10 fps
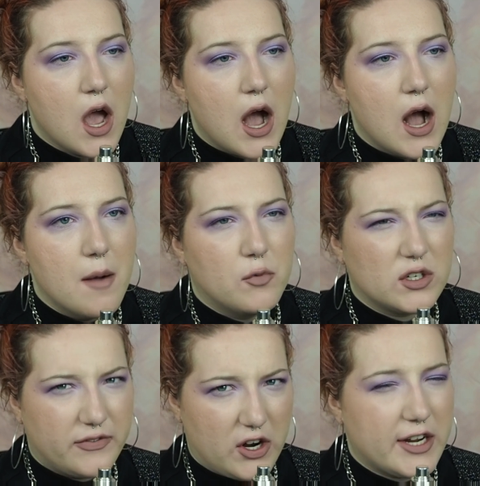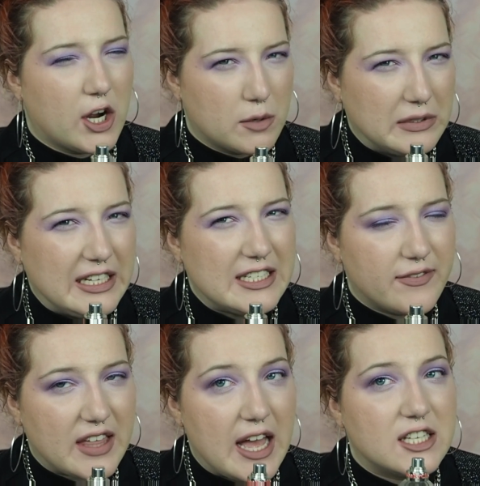Where it's very caramely and stuff
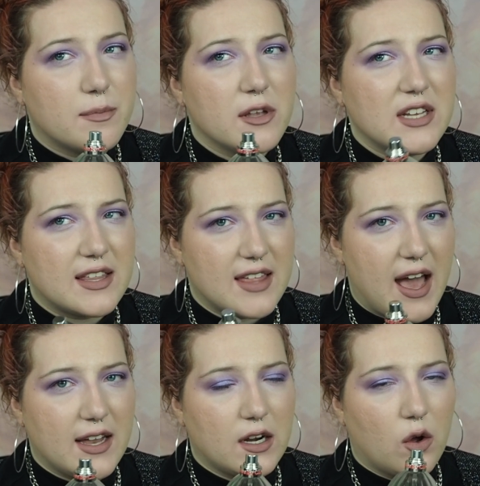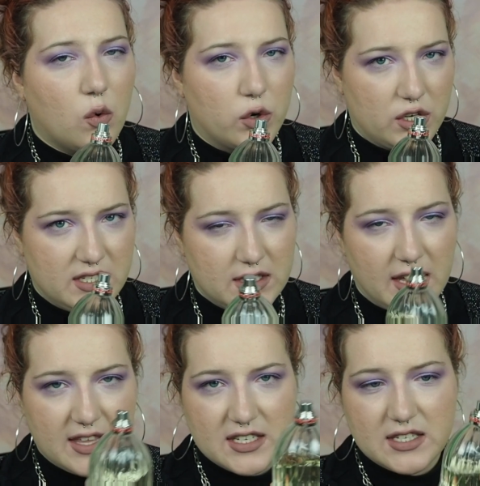like that. It smells like that older,
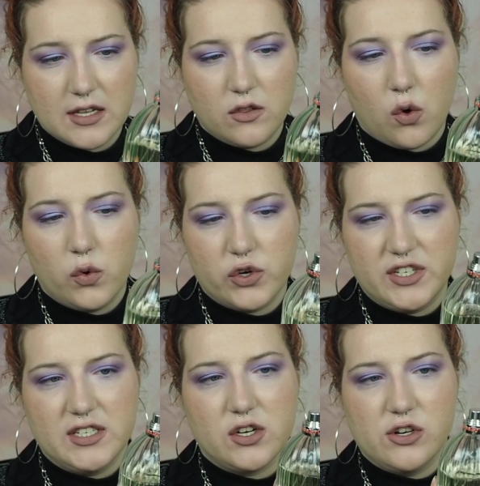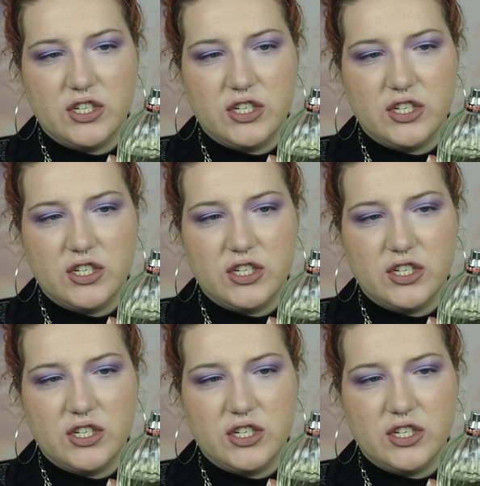like this is the older sister.